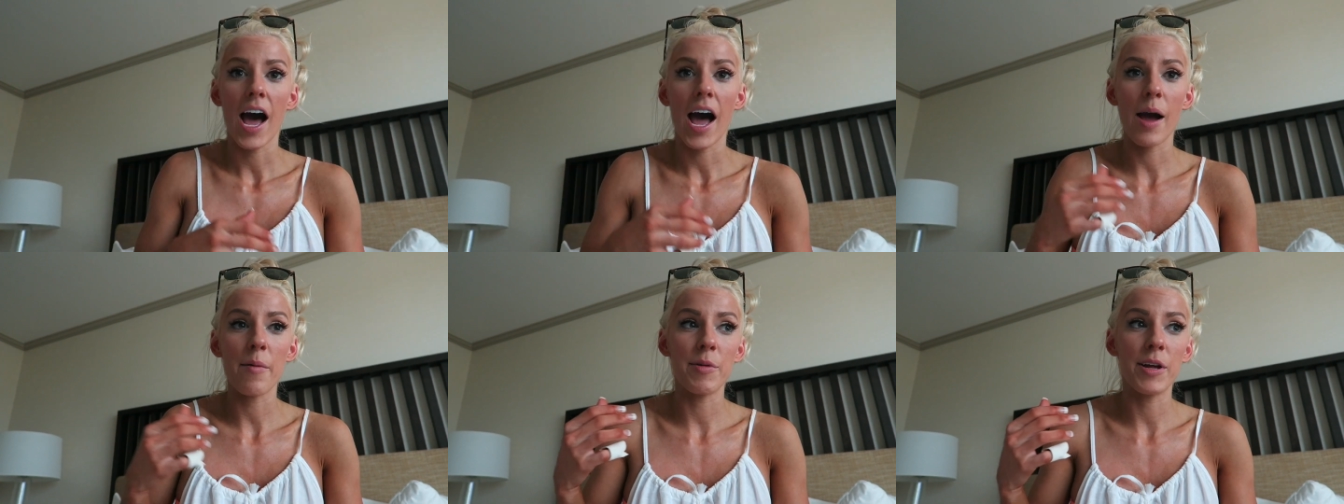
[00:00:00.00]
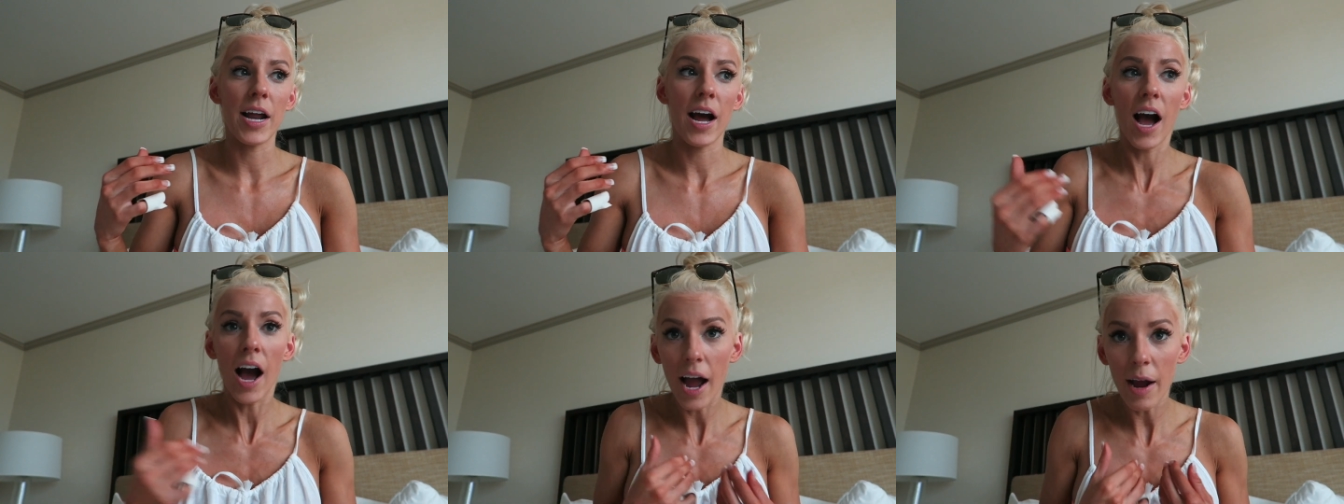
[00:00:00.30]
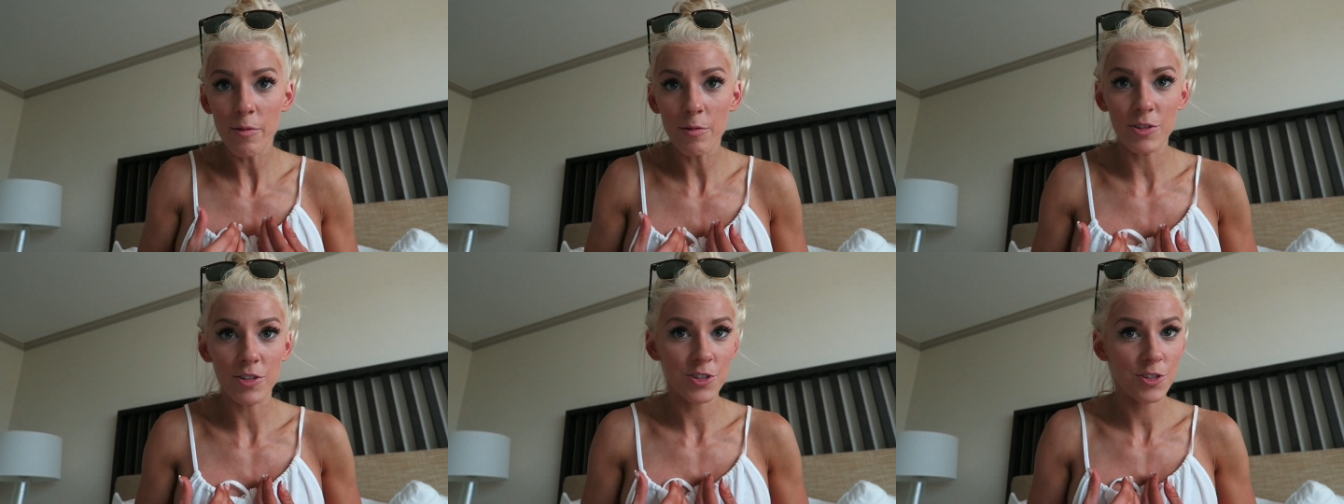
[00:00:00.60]
I mean,
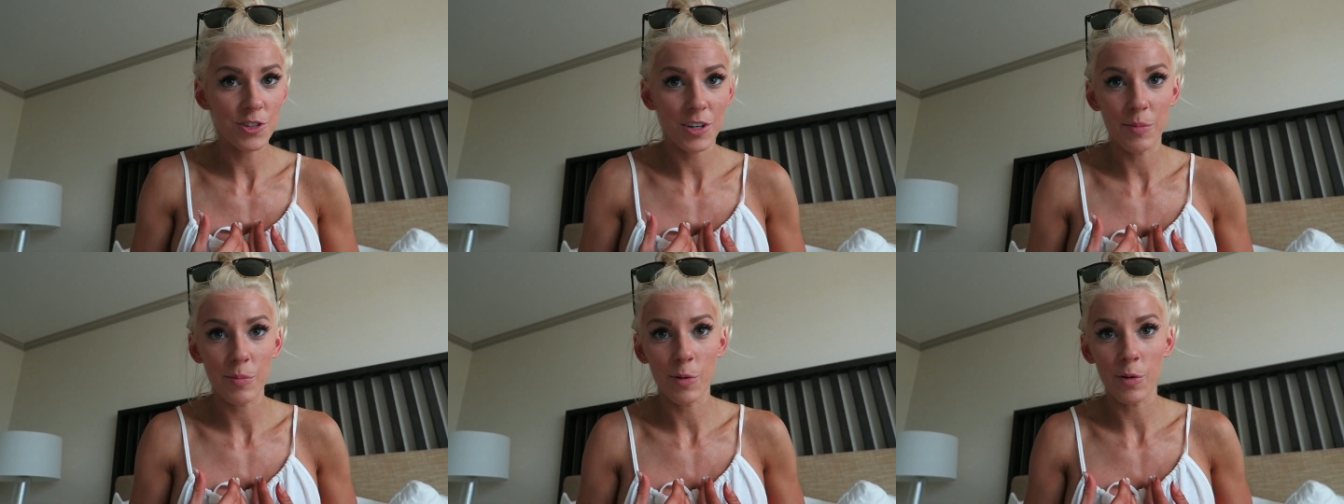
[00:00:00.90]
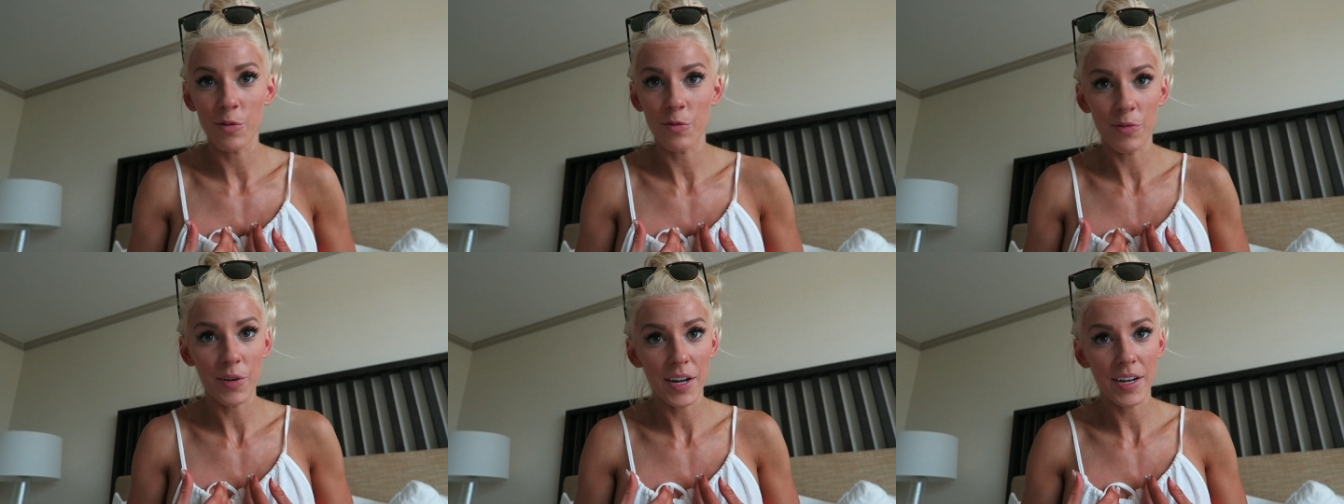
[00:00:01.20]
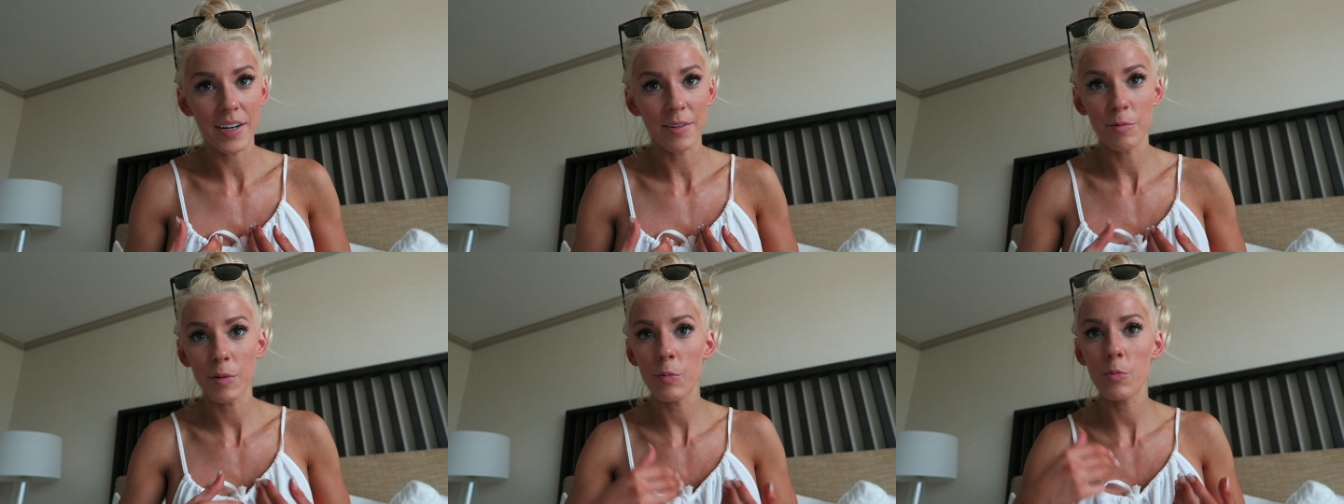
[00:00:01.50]
I was straight
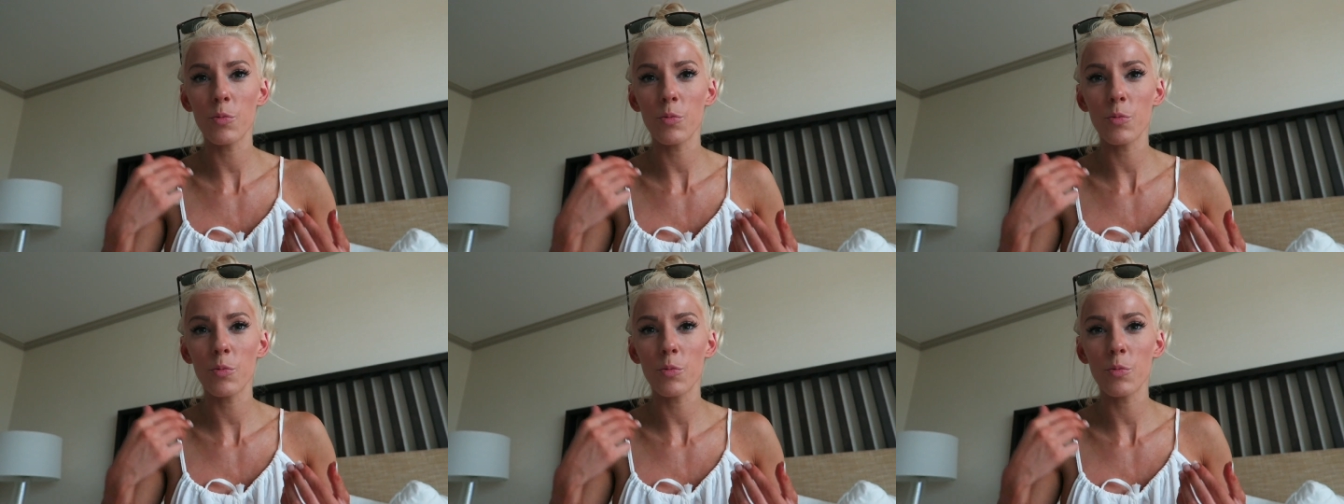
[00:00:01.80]
motivated. We,